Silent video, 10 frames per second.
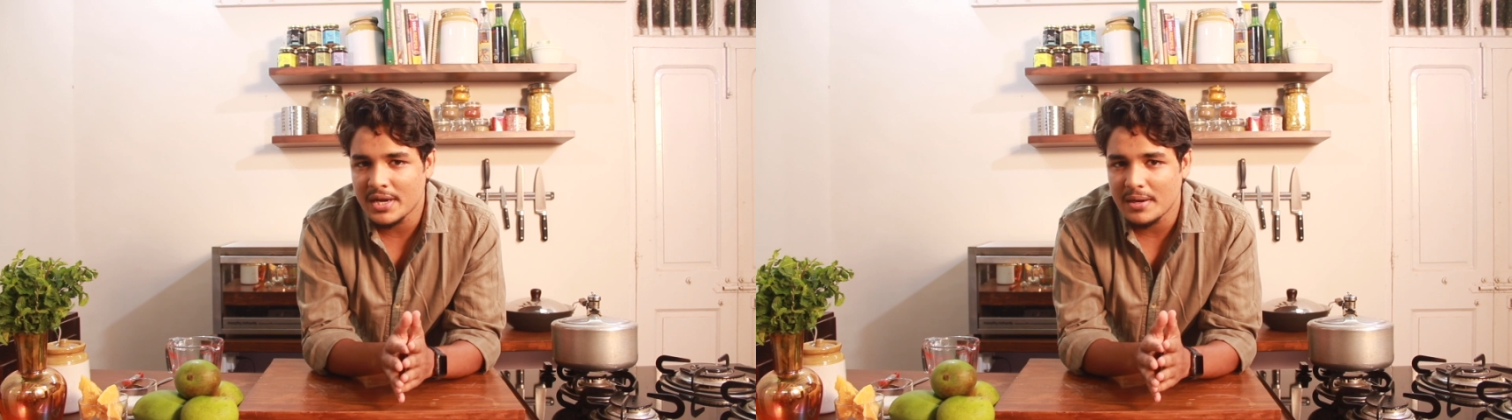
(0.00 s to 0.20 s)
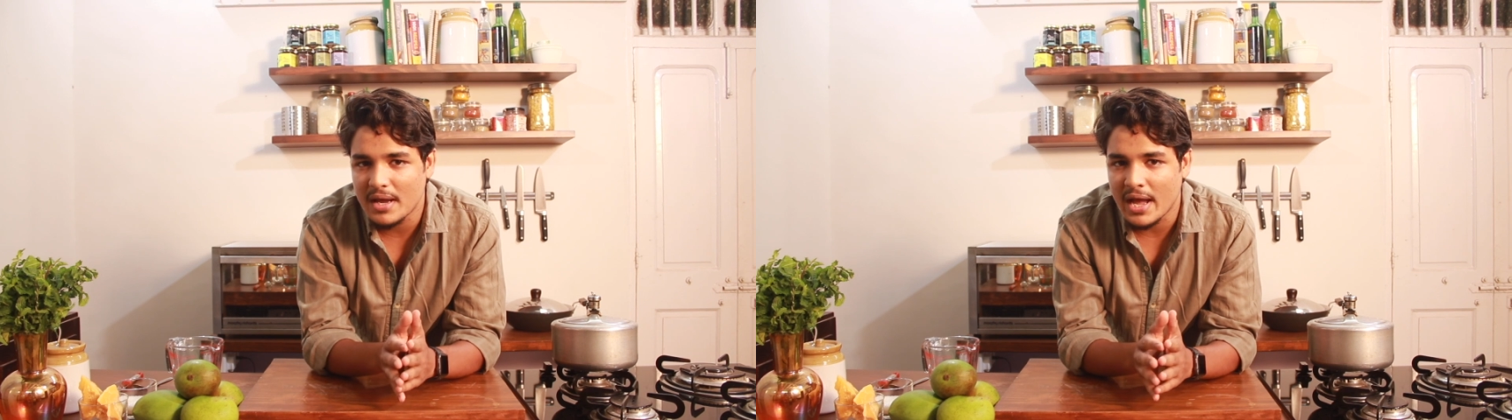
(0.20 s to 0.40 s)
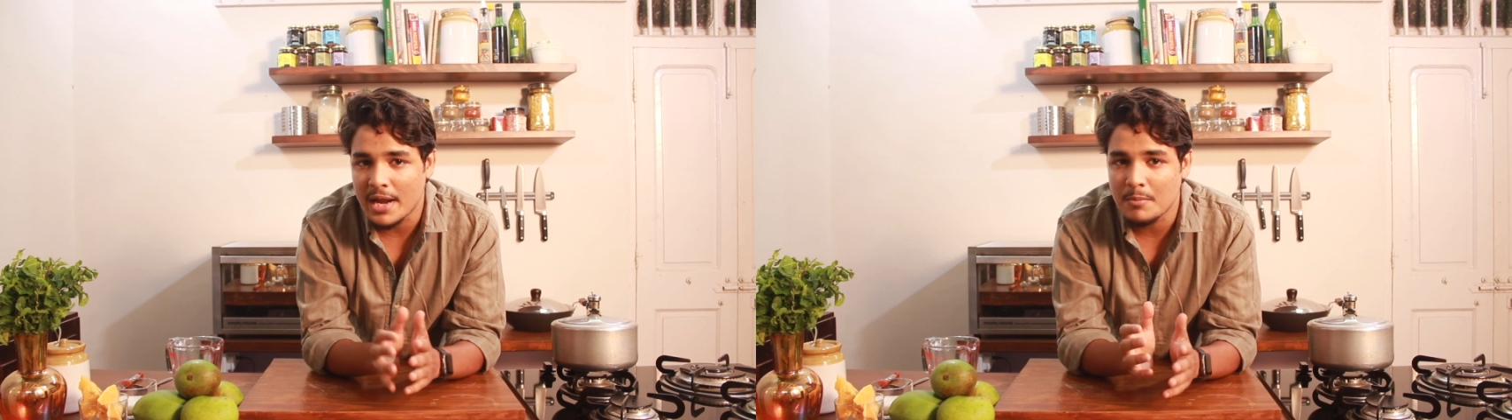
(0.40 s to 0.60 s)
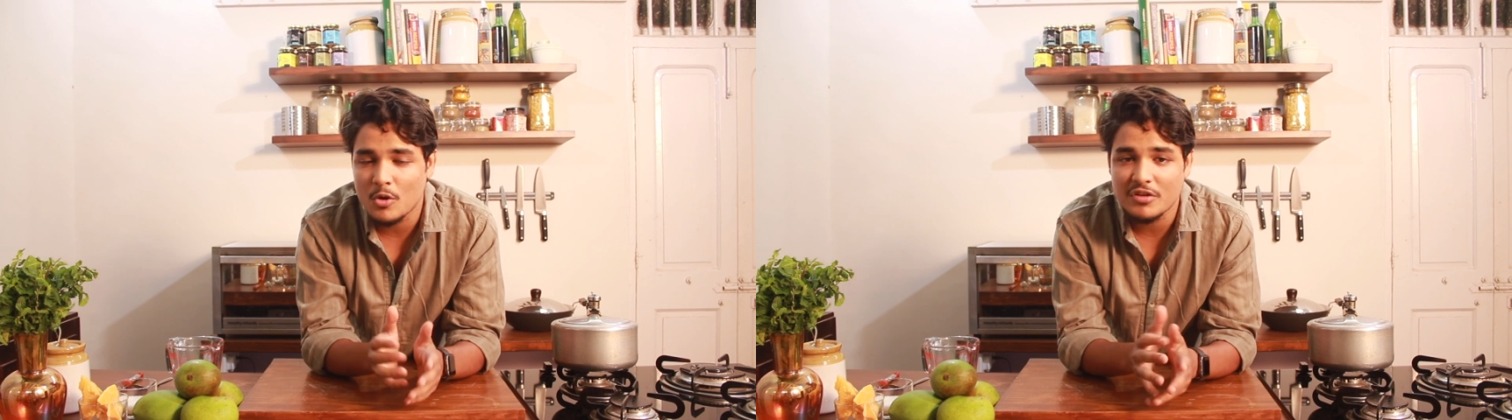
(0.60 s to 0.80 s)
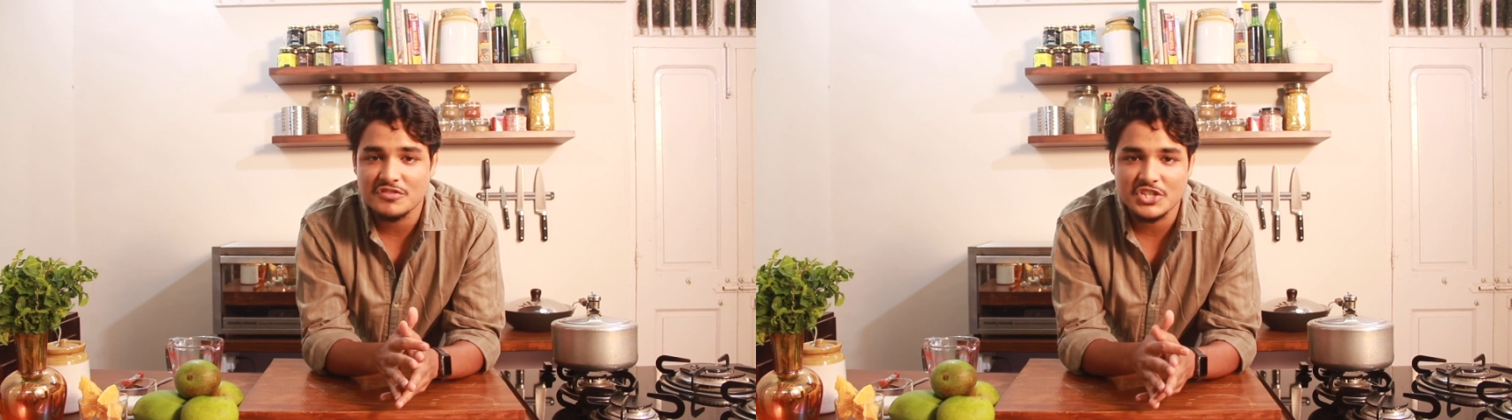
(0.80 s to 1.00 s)
and
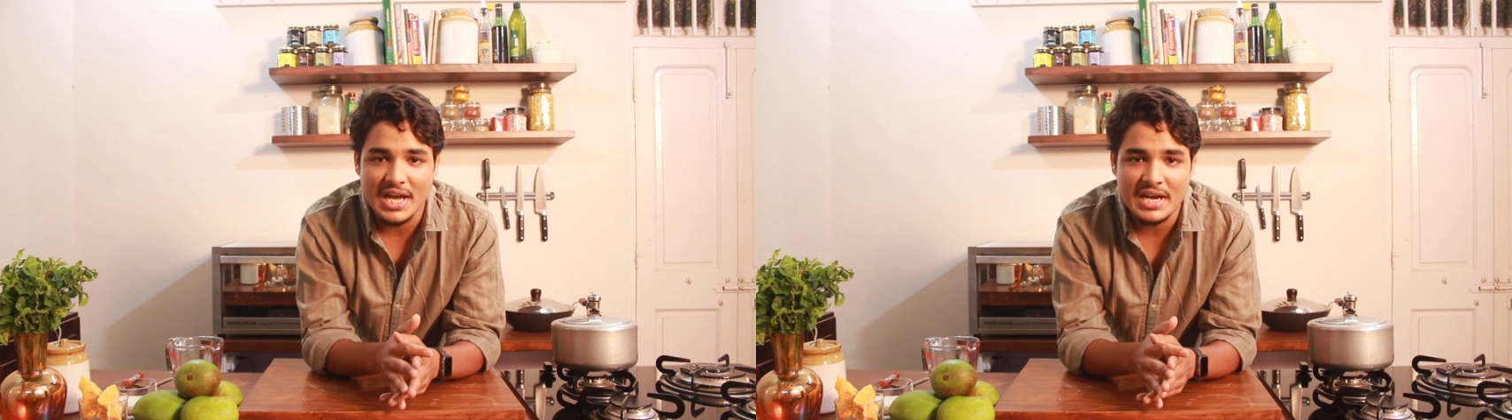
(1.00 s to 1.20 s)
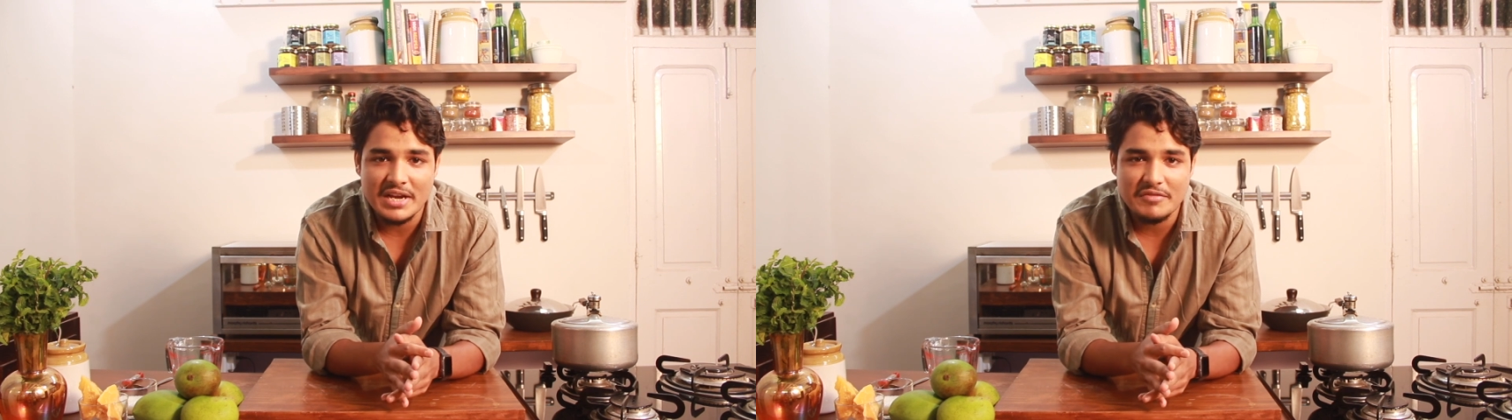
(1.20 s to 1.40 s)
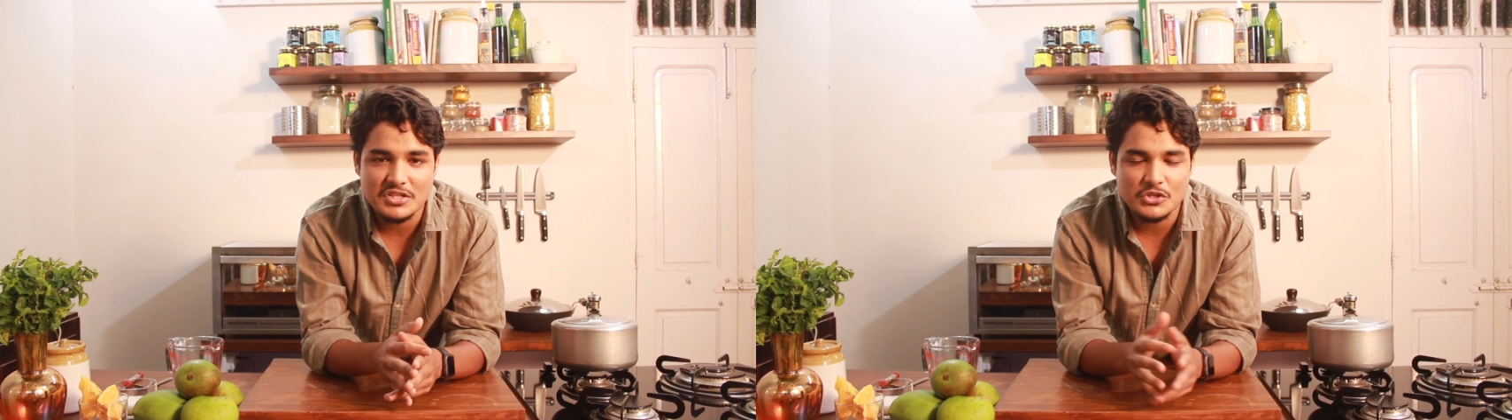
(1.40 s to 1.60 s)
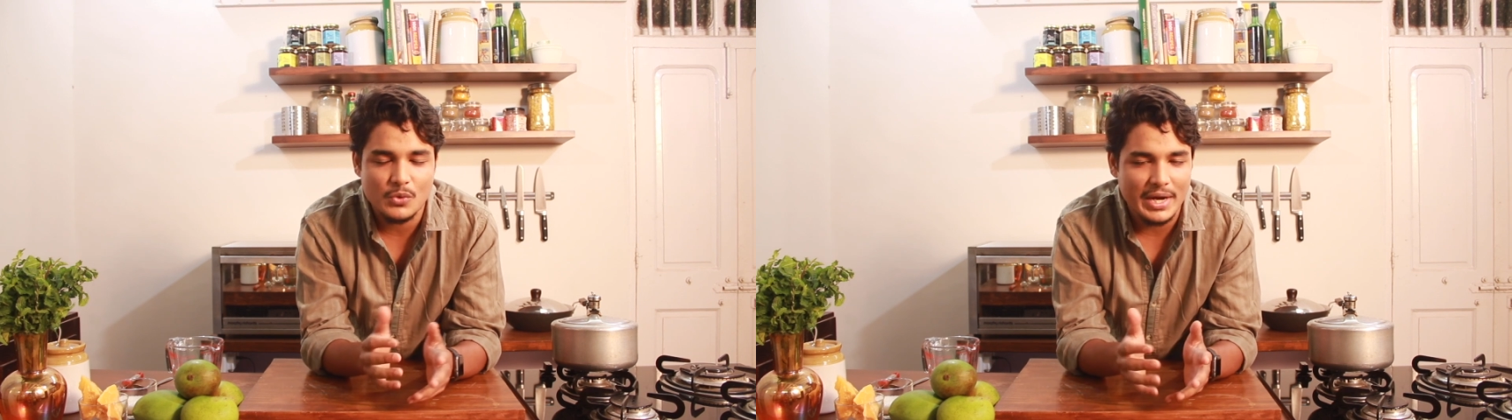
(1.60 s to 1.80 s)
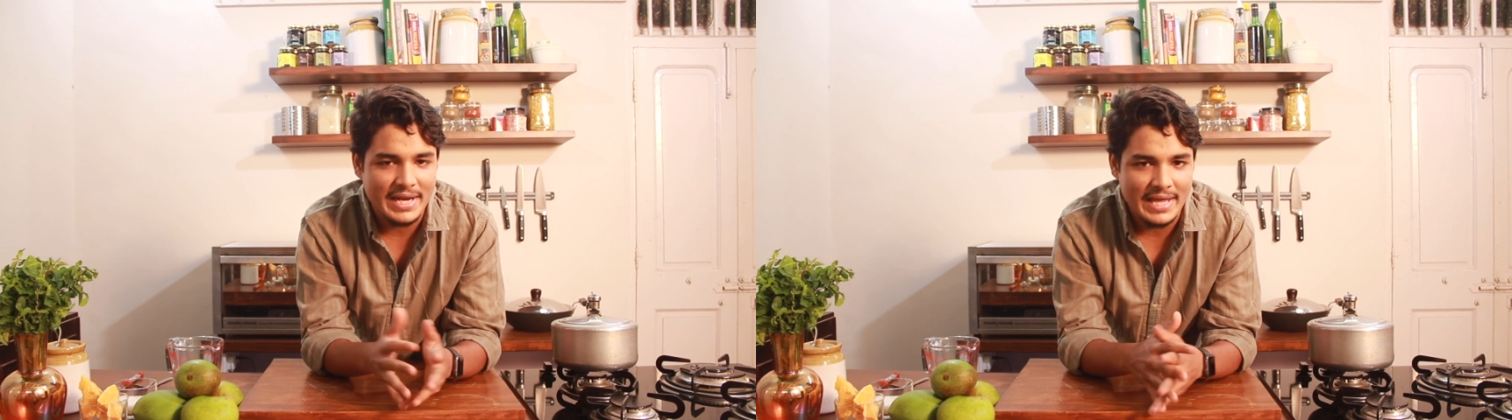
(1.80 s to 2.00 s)
more of jaggery, which is
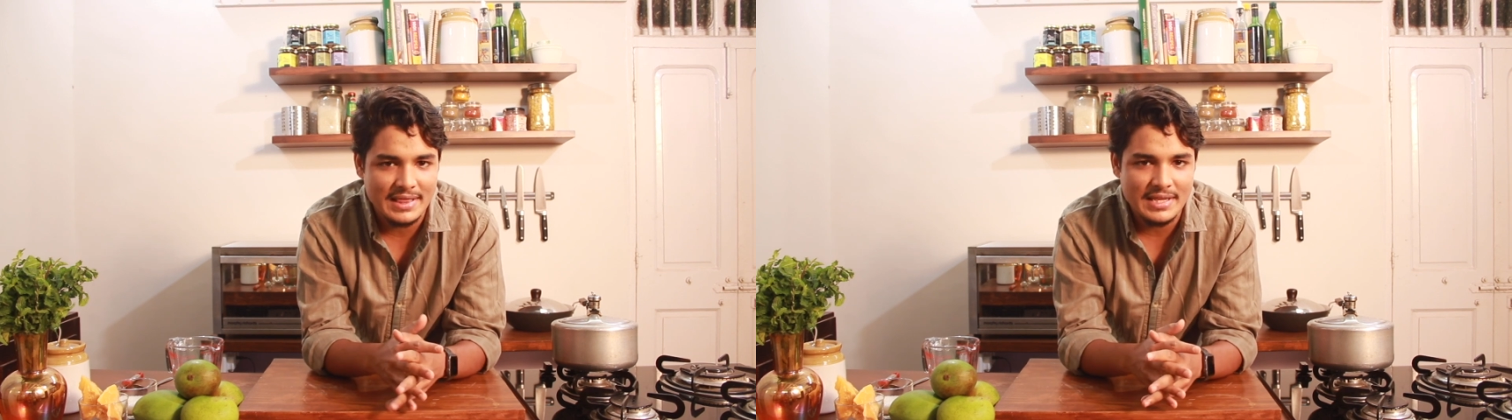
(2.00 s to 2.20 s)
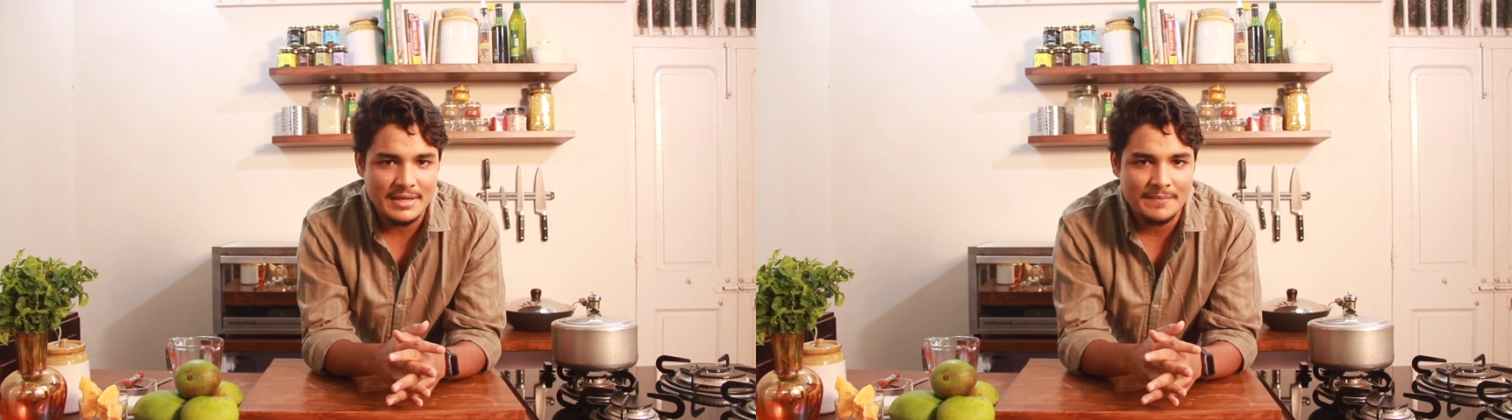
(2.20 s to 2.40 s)
quite healthy.